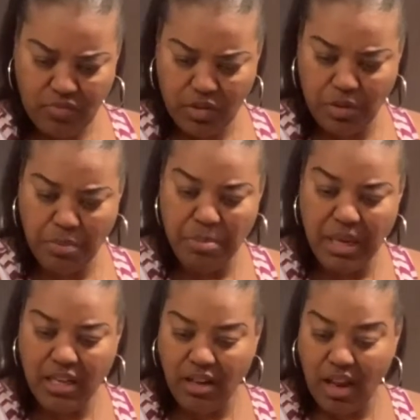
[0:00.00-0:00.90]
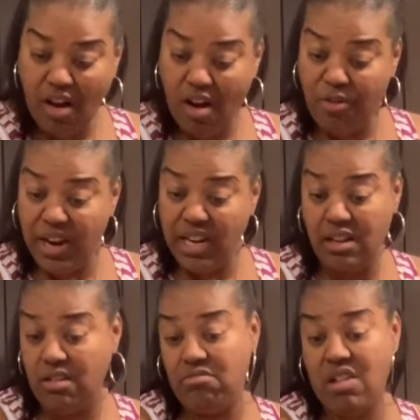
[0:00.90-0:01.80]
The meat
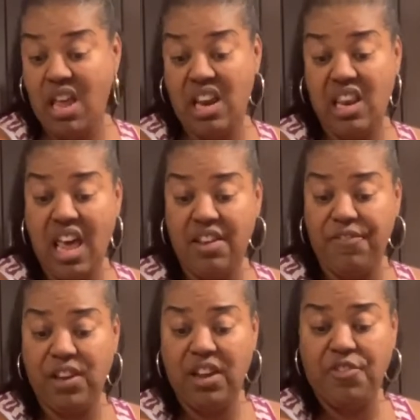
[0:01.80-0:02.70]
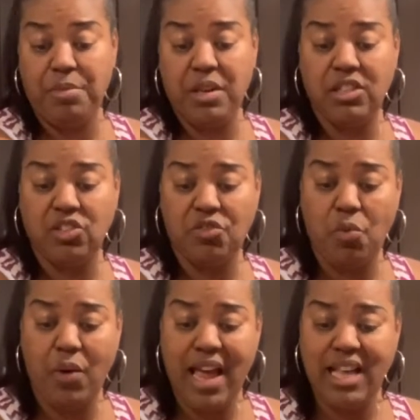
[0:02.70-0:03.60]
already had a lot of flavor because of the
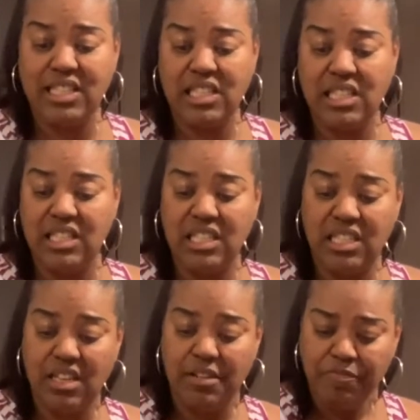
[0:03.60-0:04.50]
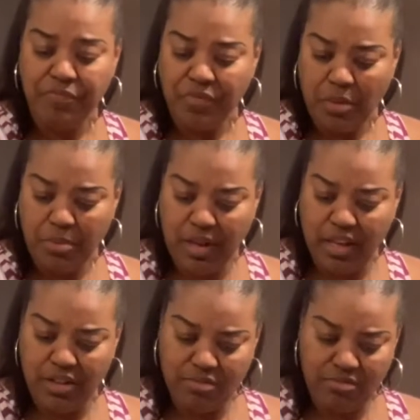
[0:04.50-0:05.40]
way I seasoned it, but
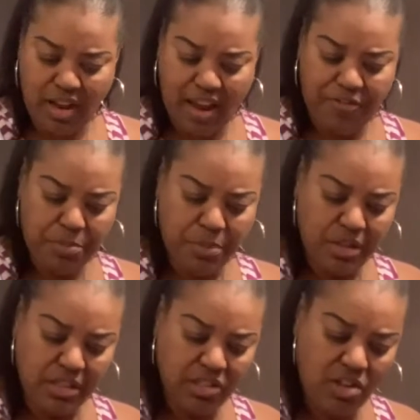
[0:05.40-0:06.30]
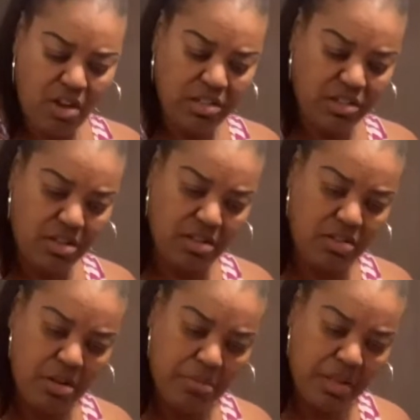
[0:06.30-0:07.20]
after putting this sauce on it, you're
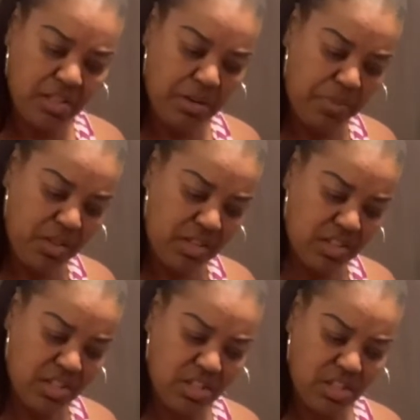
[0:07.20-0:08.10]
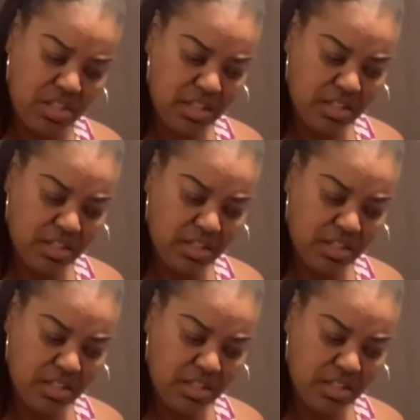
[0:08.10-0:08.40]
talking about something good.